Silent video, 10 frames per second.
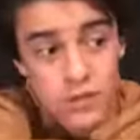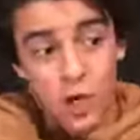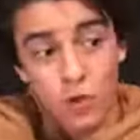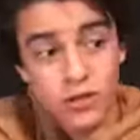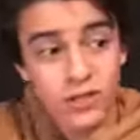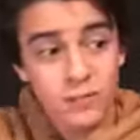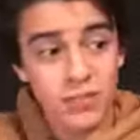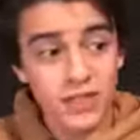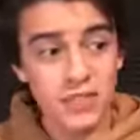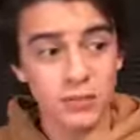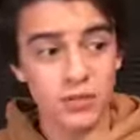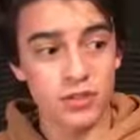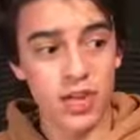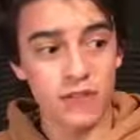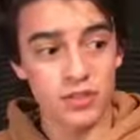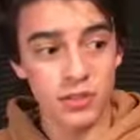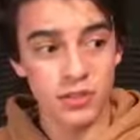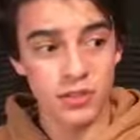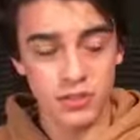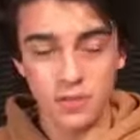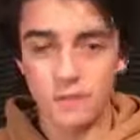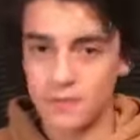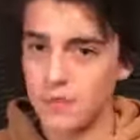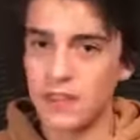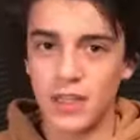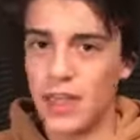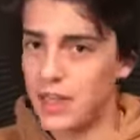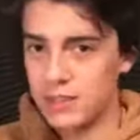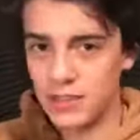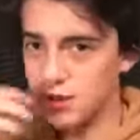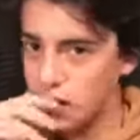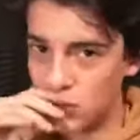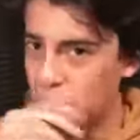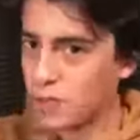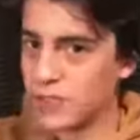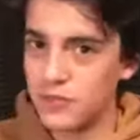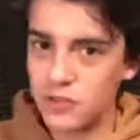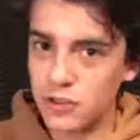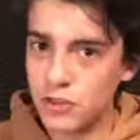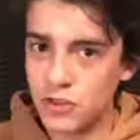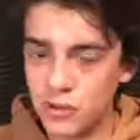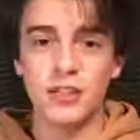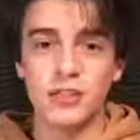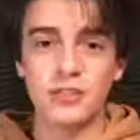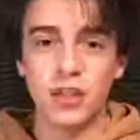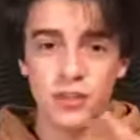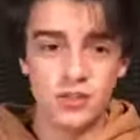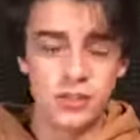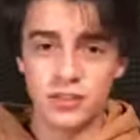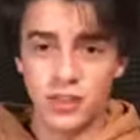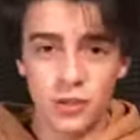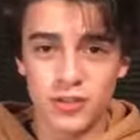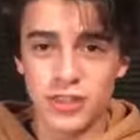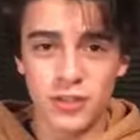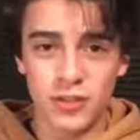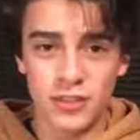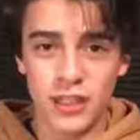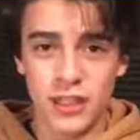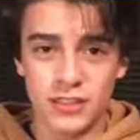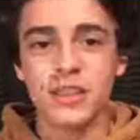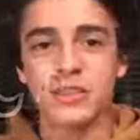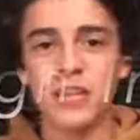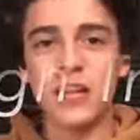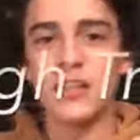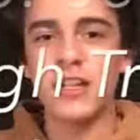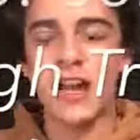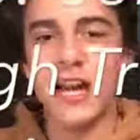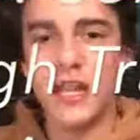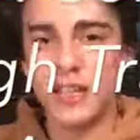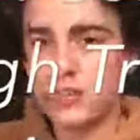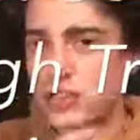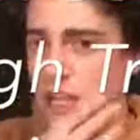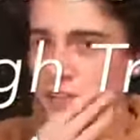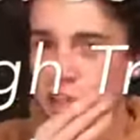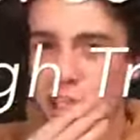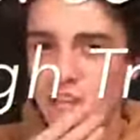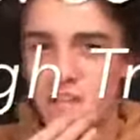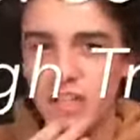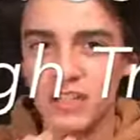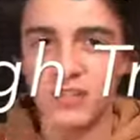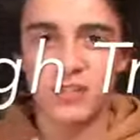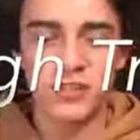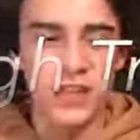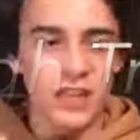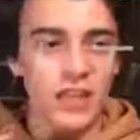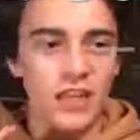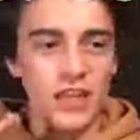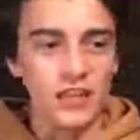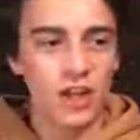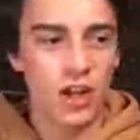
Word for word: go to the principal's office and then no more money for you. So just don't sell in class. Sell in high traffic areas. So like in the